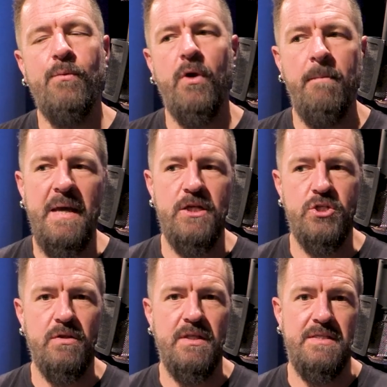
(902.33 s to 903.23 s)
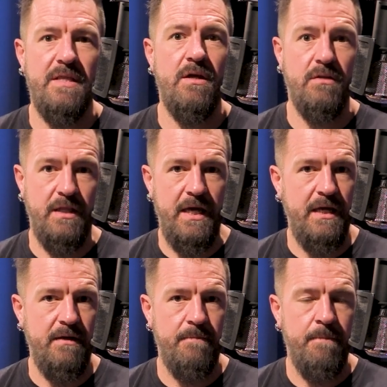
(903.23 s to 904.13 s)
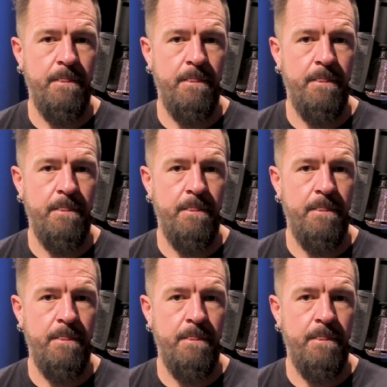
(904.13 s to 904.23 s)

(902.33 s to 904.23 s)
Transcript: they want to make sure that it's in their lane.